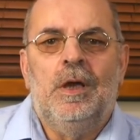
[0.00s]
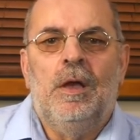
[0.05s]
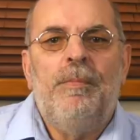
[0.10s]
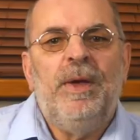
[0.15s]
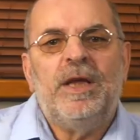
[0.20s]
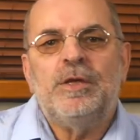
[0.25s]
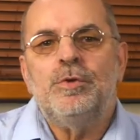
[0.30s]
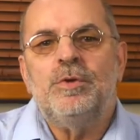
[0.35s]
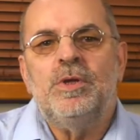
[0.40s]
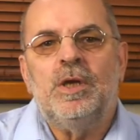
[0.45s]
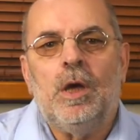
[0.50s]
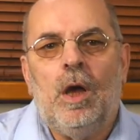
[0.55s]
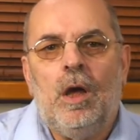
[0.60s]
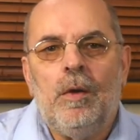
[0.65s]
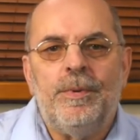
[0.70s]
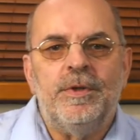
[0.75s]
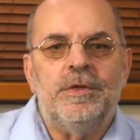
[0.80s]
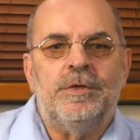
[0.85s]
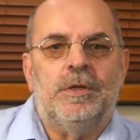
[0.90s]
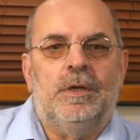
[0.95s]
Back to the
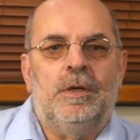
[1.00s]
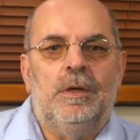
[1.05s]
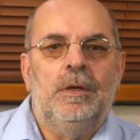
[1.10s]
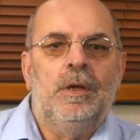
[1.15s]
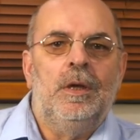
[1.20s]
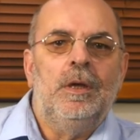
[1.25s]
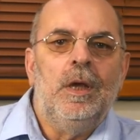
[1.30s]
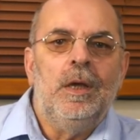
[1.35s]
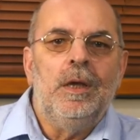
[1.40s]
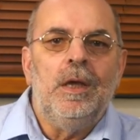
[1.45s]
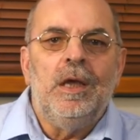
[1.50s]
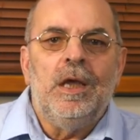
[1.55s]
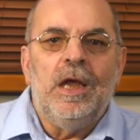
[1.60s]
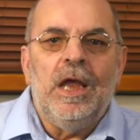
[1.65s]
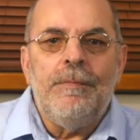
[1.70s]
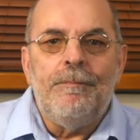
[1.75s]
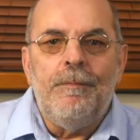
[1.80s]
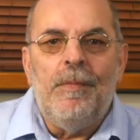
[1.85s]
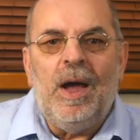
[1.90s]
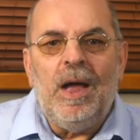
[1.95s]
carpenter
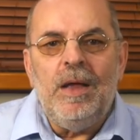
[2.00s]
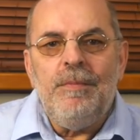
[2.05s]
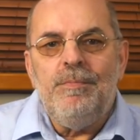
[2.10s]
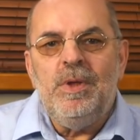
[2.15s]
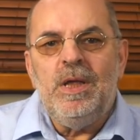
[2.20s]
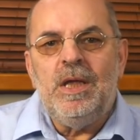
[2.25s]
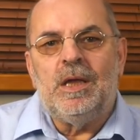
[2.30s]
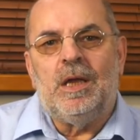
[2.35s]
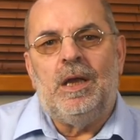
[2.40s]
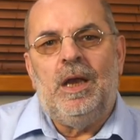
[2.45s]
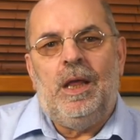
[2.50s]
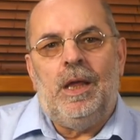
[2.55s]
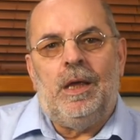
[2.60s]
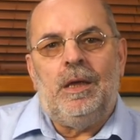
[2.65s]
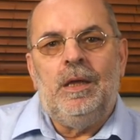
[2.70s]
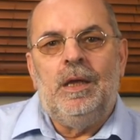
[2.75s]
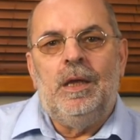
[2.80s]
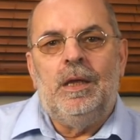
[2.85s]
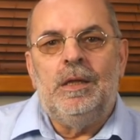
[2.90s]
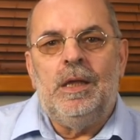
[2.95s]
it might be
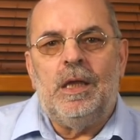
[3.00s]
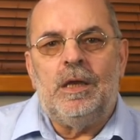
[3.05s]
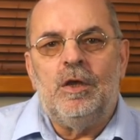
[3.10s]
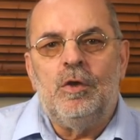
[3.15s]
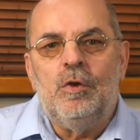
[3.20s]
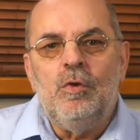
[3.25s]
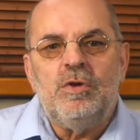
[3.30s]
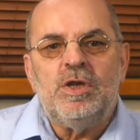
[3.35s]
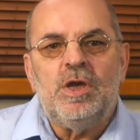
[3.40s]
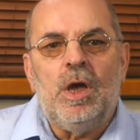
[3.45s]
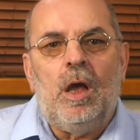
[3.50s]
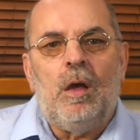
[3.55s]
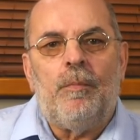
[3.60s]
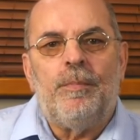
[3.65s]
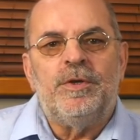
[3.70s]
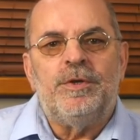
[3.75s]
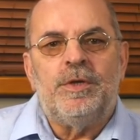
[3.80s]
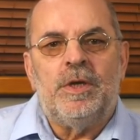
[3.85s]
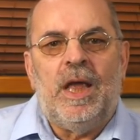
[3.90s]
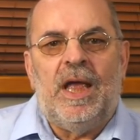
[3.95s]
clear that a good
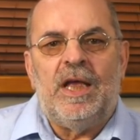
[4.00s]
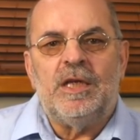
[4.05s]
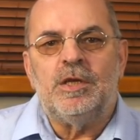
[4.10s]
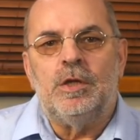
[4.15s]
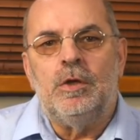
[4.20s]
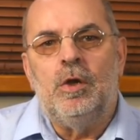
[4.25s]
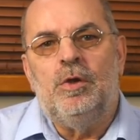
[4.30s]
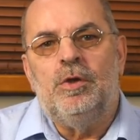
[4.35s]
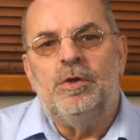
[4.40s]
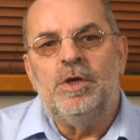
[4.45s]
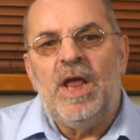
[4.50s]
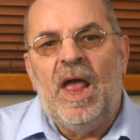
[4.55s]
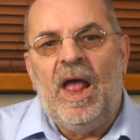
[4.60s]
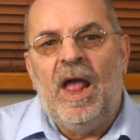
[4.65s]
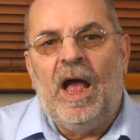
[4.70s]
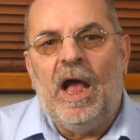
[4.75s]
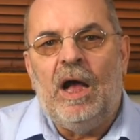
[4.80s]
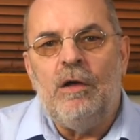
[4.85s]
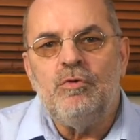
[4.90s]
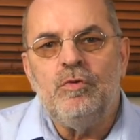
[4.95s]
carpenter has learned
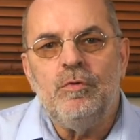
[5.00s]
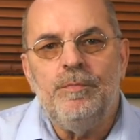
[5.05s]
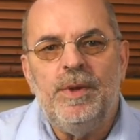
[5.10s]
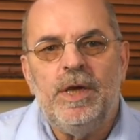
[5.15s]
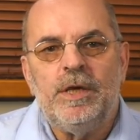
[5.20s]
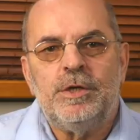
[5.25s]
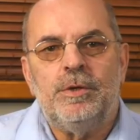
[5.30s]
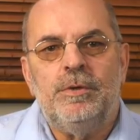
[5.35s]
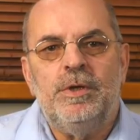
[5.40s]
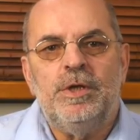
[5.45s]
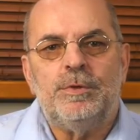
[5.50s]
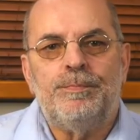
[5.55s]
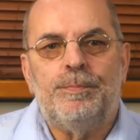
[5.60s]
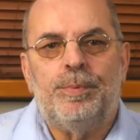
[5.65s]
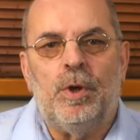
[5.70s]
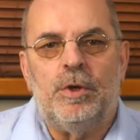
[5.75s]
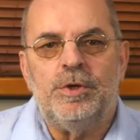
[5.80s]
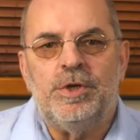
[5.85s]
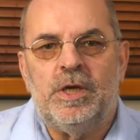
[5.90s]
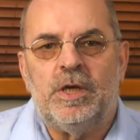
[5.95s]
how to measure his
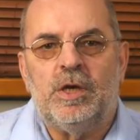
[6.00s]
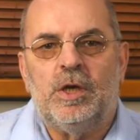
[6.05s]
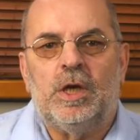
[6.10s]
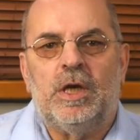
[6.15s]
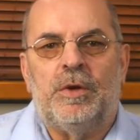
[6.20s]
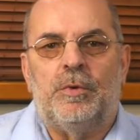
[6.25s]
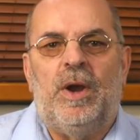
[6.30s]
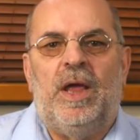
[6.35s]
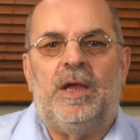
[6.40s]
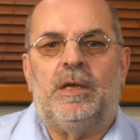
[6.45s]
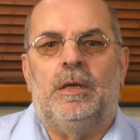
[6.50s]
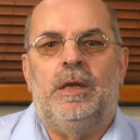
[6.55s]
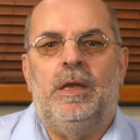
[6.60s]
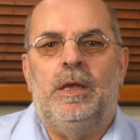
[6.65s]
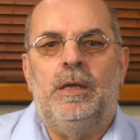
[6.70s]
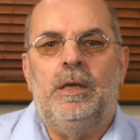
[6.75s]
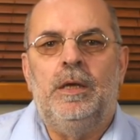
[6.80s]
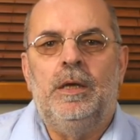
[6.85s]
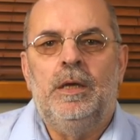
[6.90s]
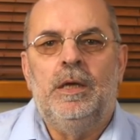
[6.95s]
project
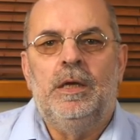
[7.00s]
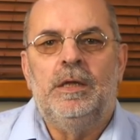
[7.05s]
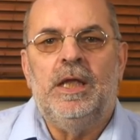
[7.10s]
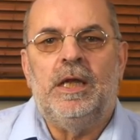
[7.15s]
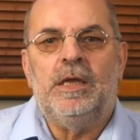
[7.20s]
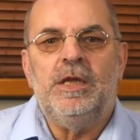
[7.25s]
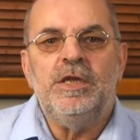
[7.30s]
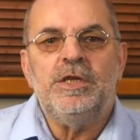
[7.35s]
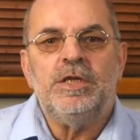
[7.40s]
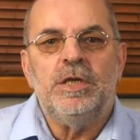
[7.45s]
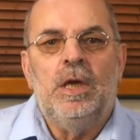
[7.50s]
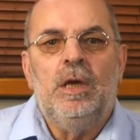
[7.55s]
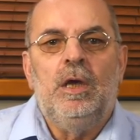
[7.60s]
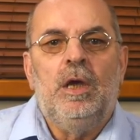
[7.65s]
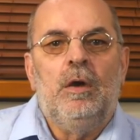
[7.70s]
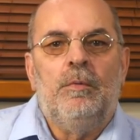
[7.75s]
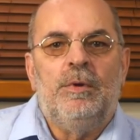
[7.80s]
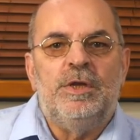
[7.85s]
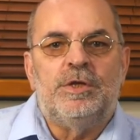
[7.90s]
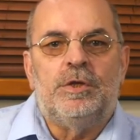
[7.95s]
correctly, that is,
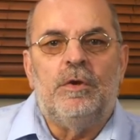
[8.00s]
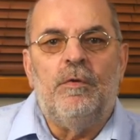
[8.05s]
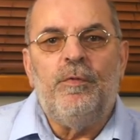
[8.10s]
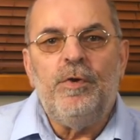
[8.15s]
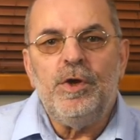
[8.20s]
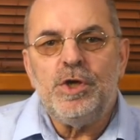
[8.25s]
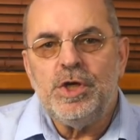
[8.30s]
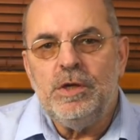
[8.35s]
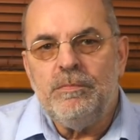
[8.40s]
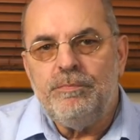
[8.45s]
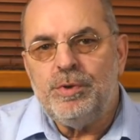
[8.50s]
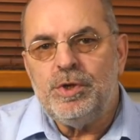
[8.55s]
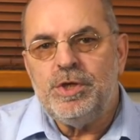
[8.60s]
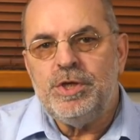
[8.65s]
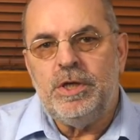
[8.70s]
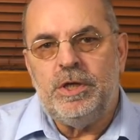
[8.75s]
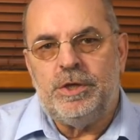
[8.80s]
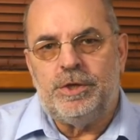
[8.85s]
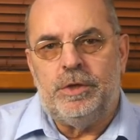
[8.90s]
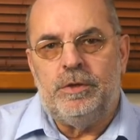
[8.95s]
with sufficient
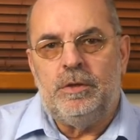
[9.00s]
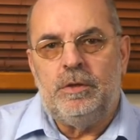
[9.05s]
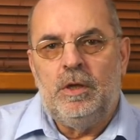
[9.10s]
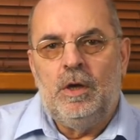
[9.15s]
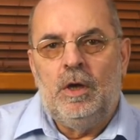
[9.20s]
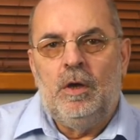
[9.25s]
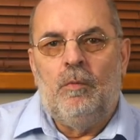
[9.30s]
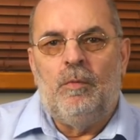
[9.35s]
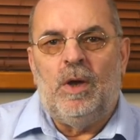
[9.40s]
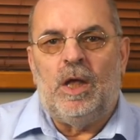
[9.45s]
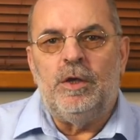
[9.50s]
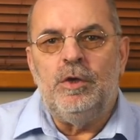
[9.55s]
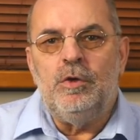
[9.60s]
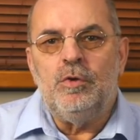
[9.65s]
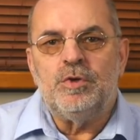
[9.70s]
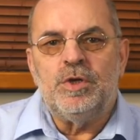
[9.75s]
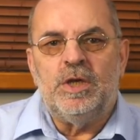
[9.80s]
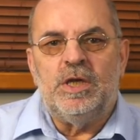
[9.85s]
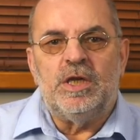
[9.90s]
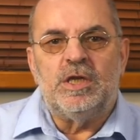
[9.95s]
precision while
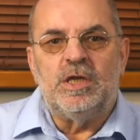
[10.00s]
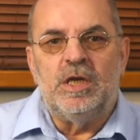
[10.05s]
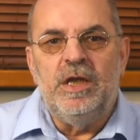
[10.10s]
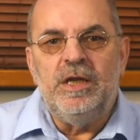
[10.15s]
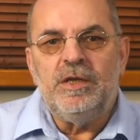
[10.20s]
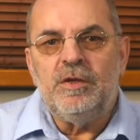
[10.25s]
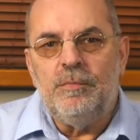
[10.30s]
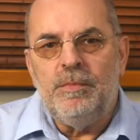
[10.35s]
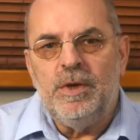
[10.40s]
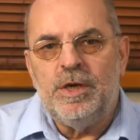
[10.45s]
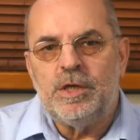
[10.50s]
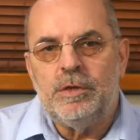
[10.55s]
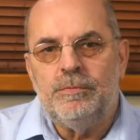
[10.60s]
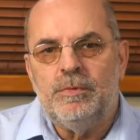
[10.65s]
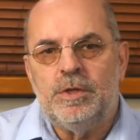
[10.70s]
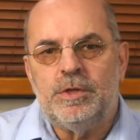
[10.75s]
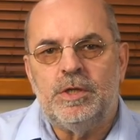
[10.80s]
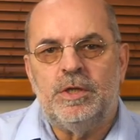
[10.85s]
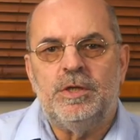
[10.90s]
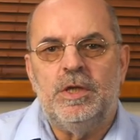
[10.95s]
using as little
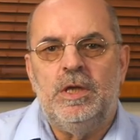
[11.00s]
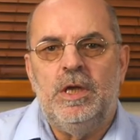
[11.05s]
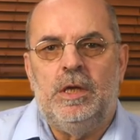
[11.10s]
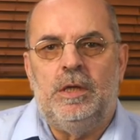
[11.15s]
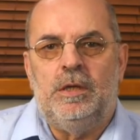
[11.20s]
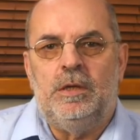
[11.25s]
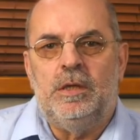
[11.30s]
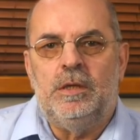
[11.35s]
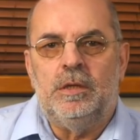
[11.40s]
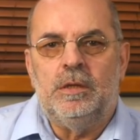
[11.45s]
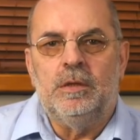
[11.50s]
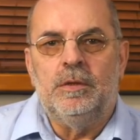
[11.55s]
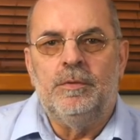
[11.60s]
measurements as needed.